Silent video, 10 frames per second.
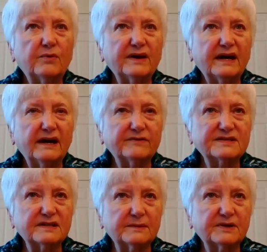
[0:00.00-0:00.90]
We have
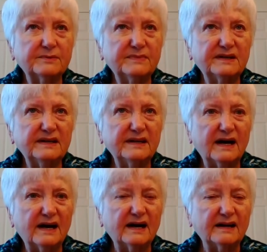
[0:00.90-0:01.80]
a
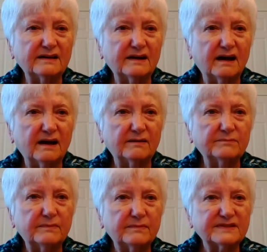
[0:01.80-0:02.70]
subcommittee
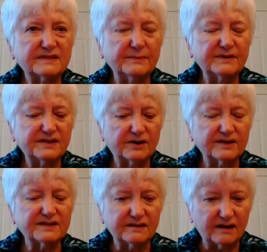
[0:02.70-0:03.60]
on
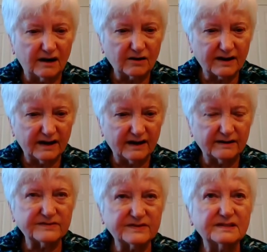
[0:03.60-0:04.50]
cemeteries and
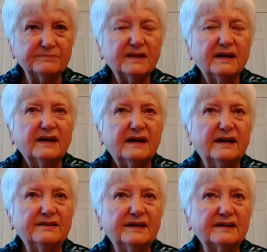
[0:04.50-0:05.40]
archives,
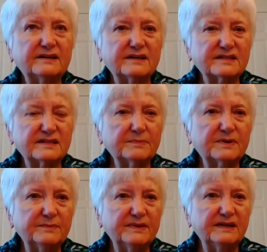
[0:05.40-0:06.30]
and then a
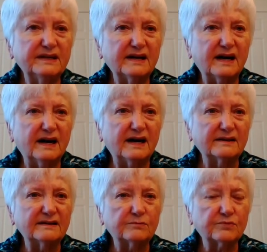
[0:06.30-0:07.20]
subcommittee
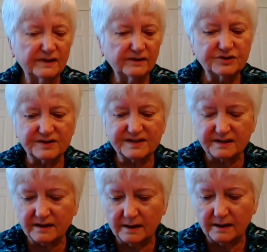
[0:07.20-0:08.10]
on
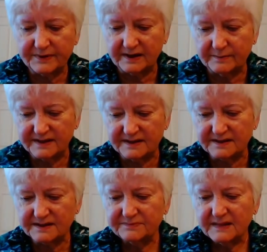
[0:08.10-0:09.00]
religious
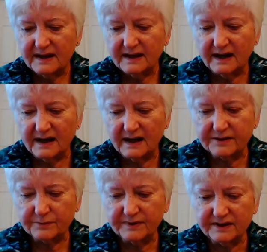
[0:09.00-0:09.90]
accompaniment.
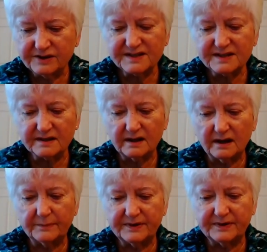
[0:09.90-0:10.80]
The religious
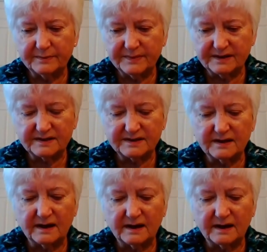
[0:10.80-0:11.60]
accompaniment,